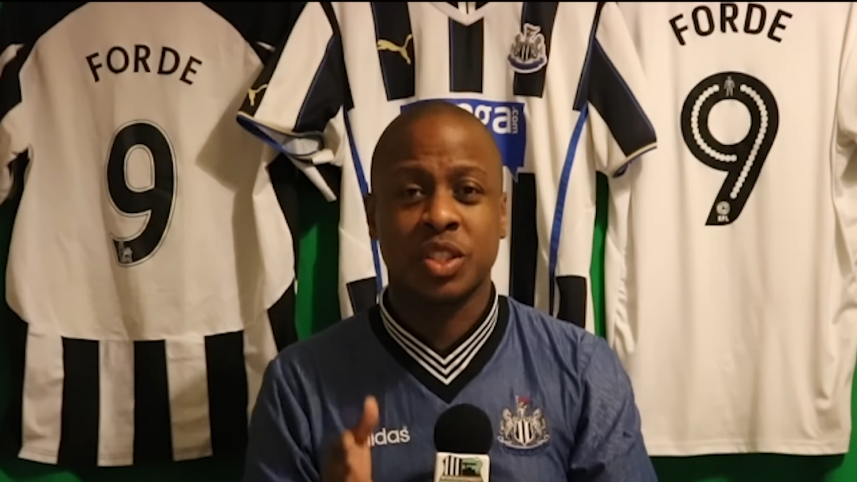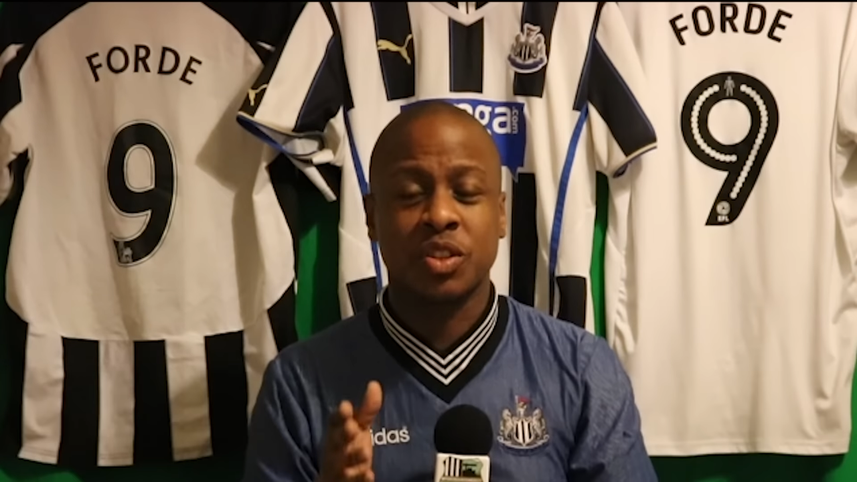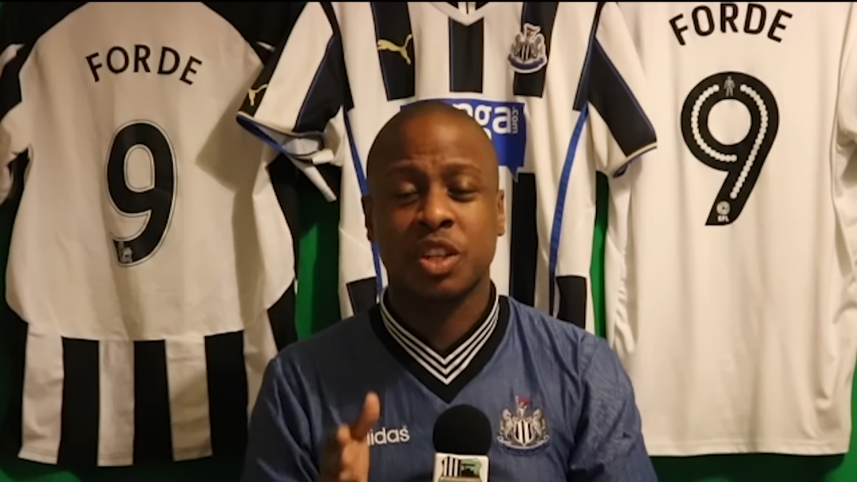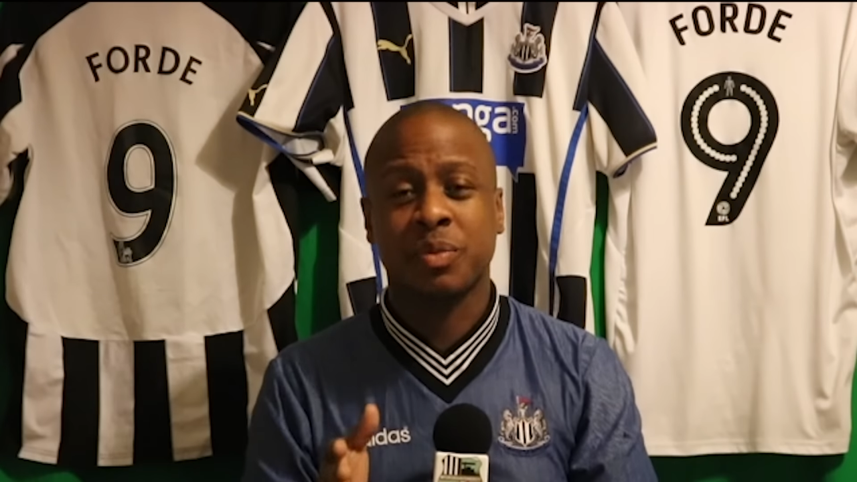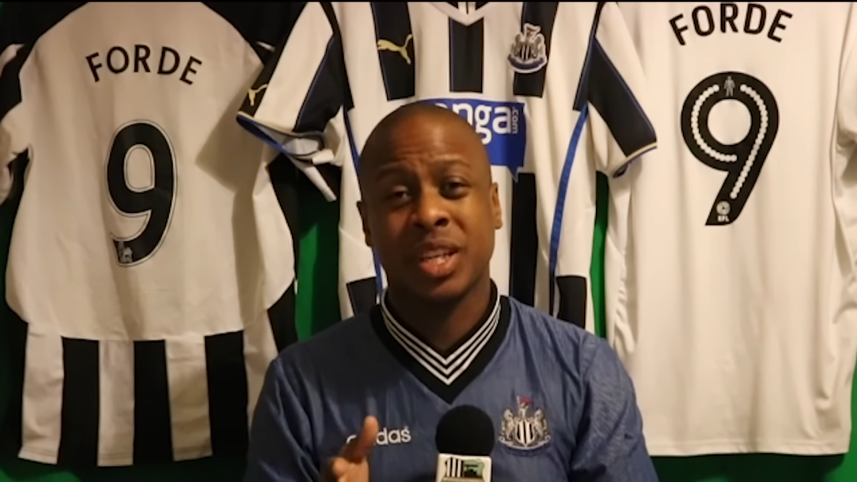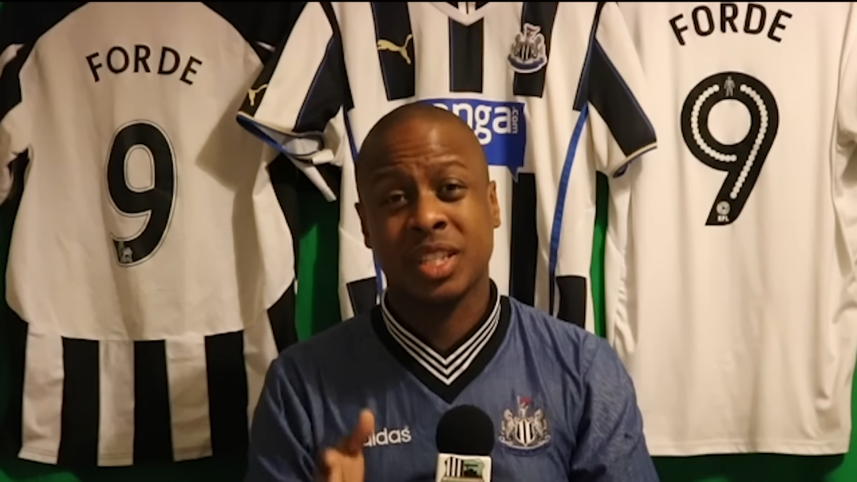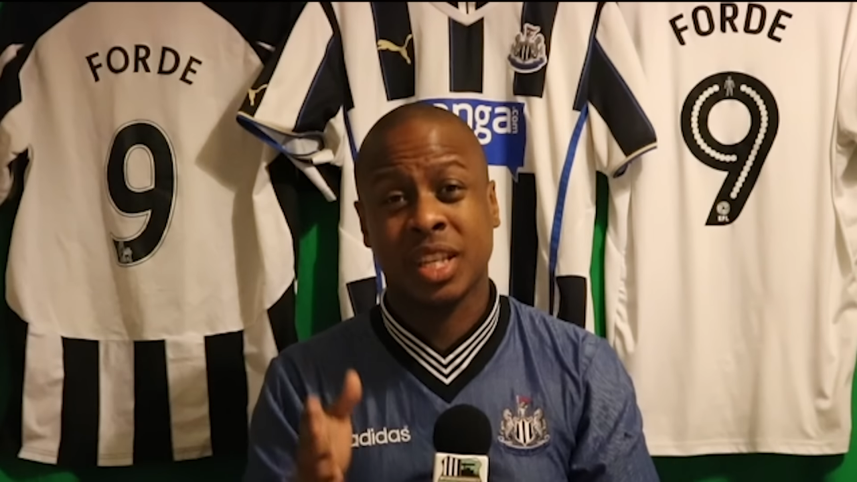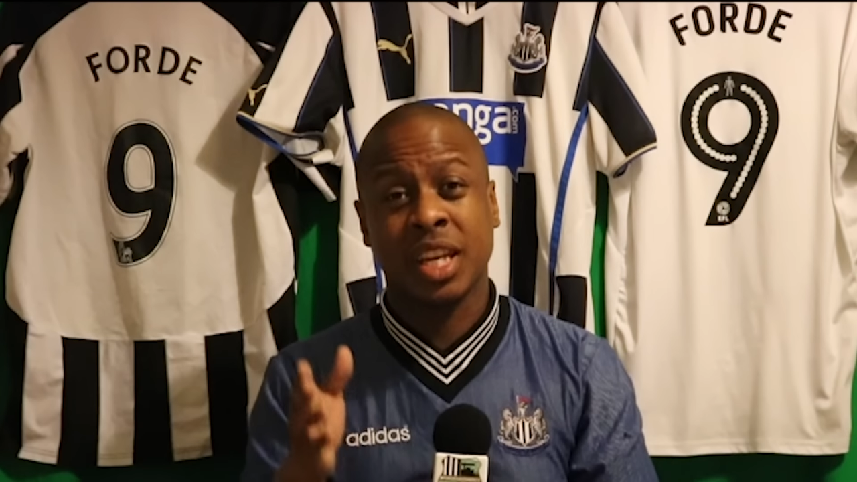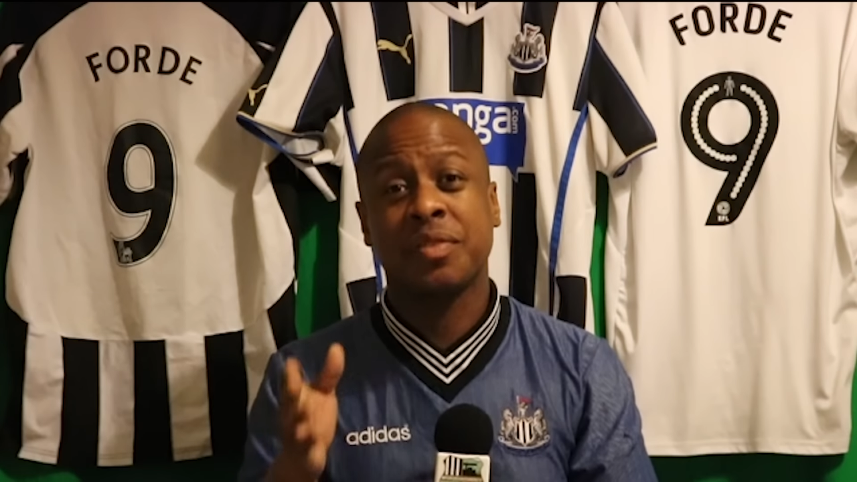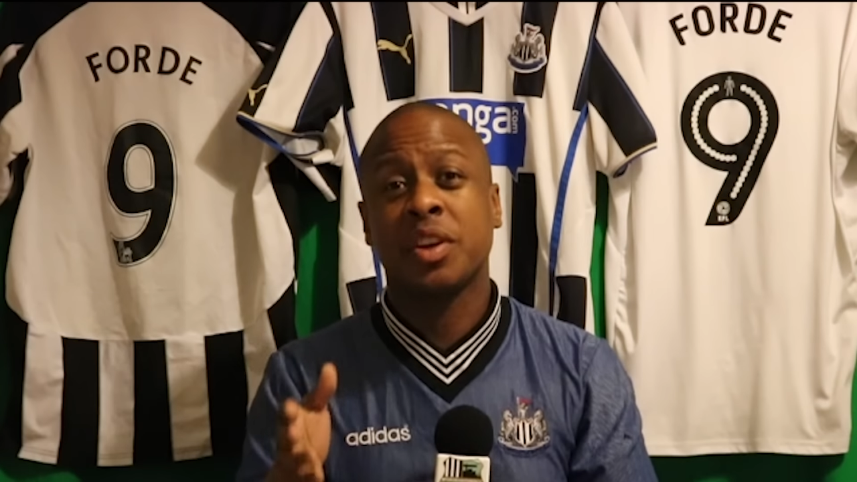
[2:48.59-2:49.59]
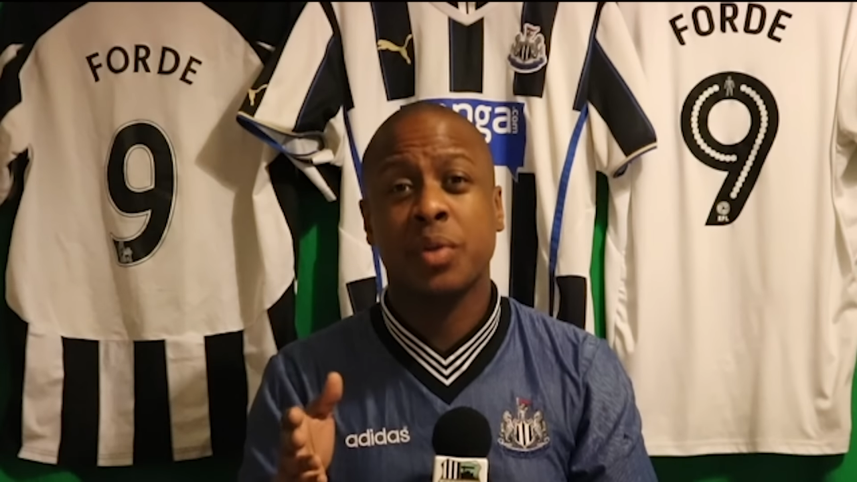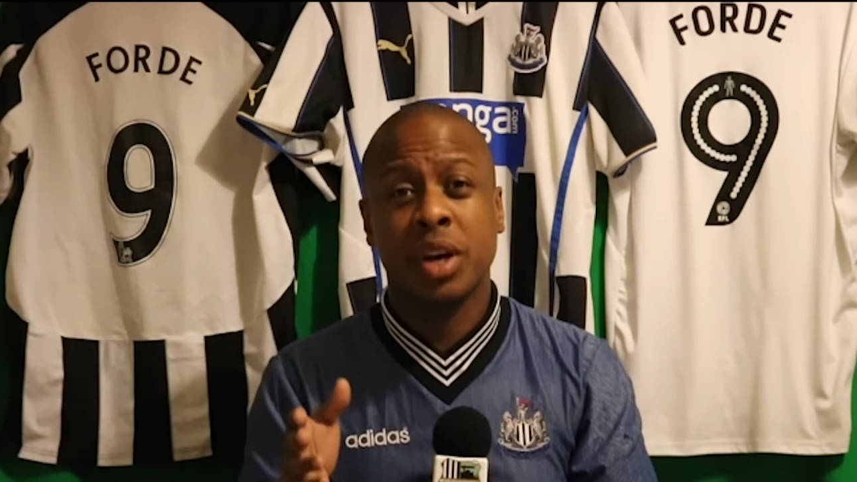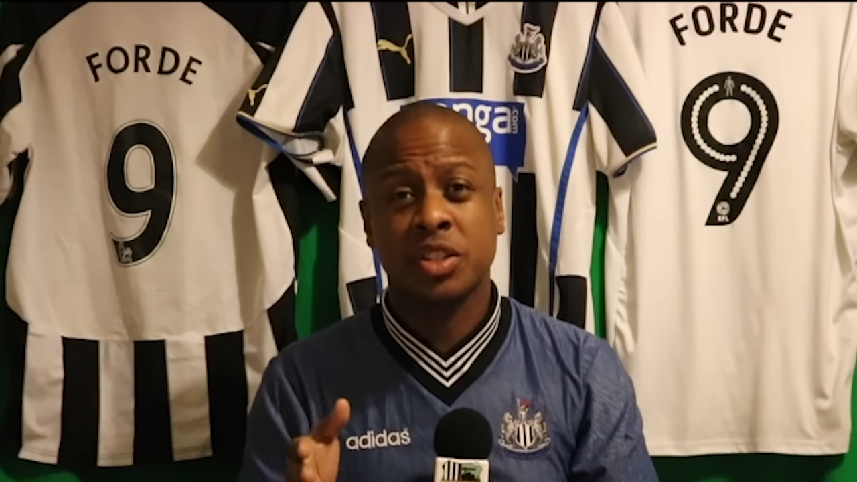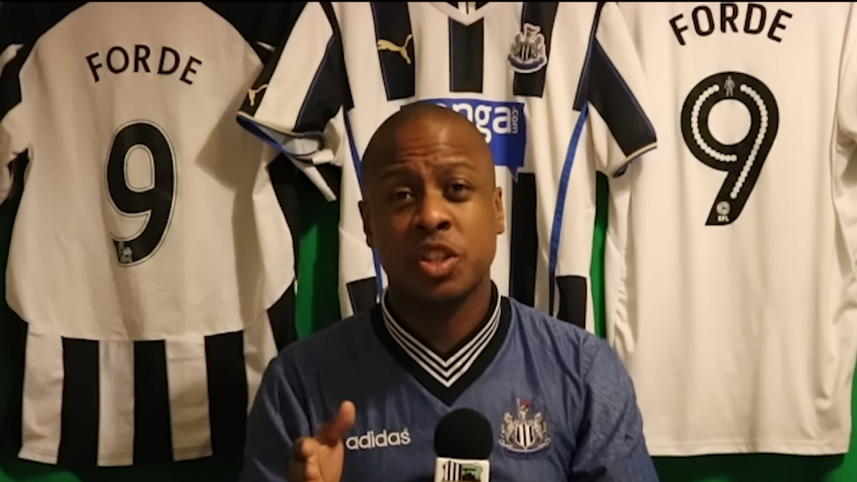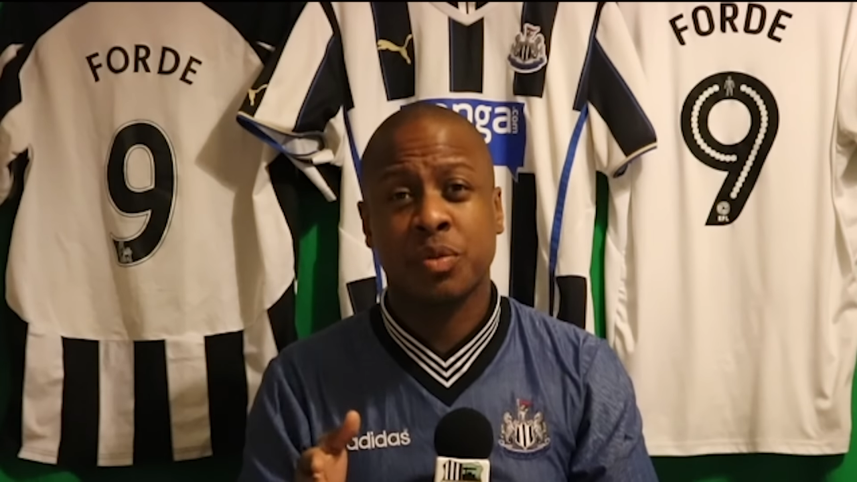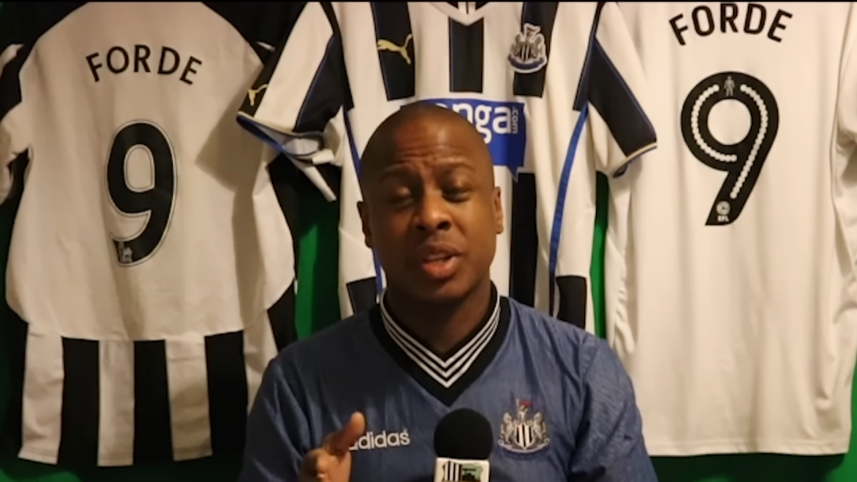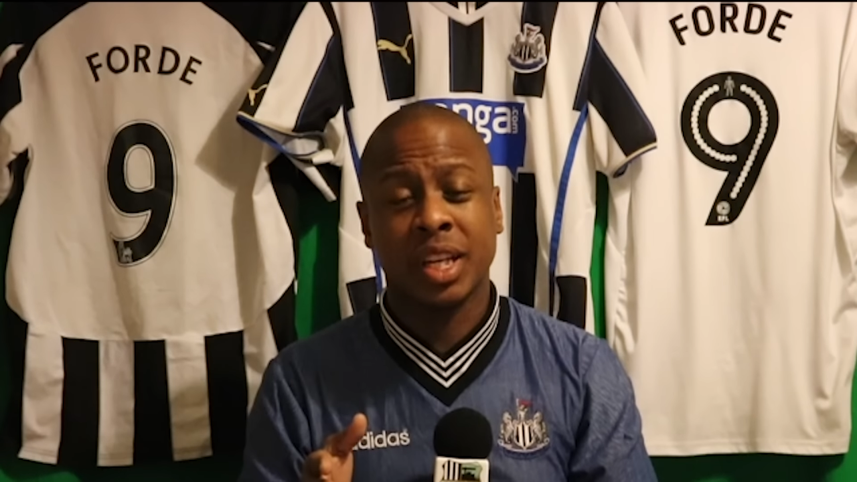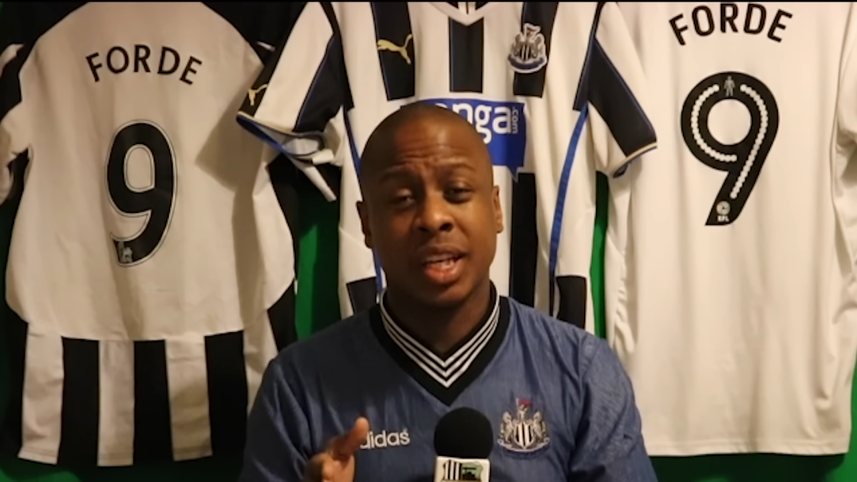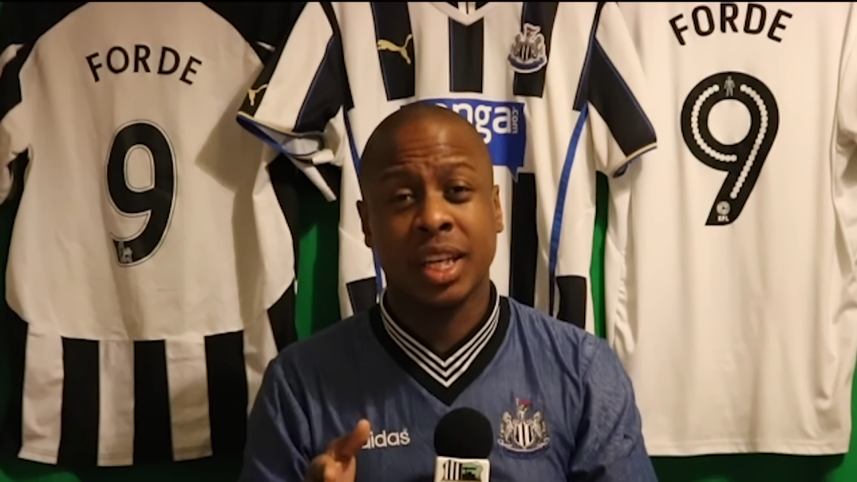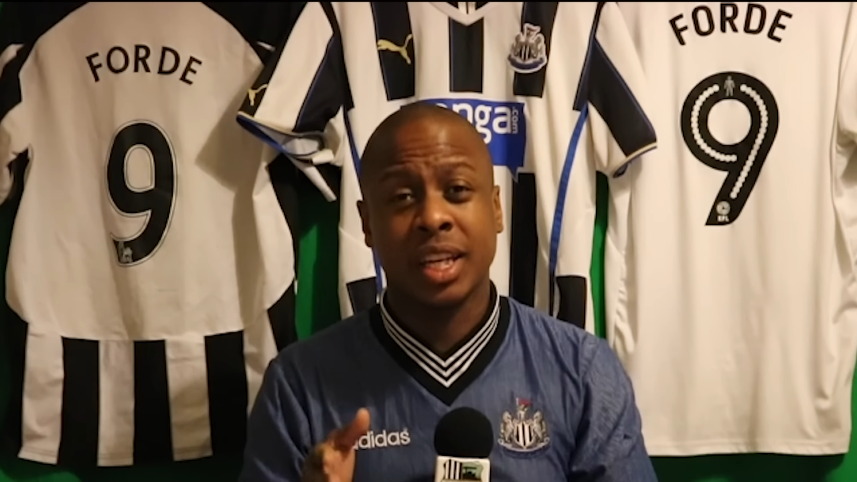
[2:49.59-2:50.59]
It's not going to be easy, even though we are top of the
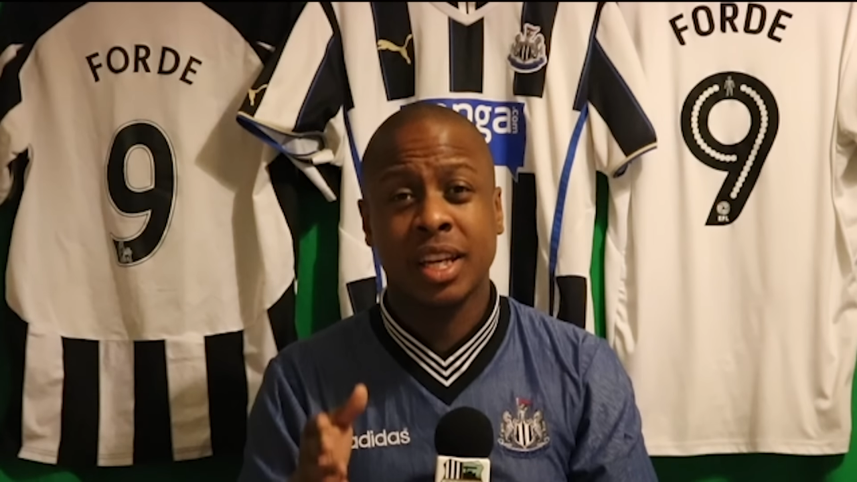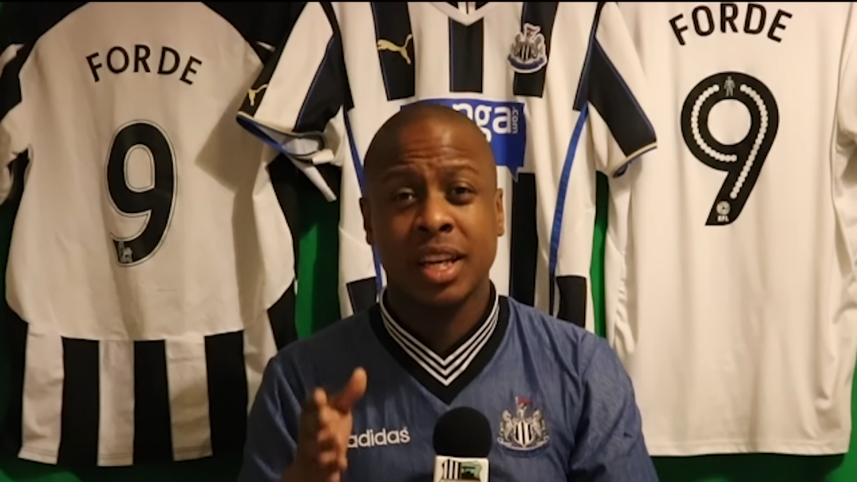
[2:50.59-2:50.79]
league.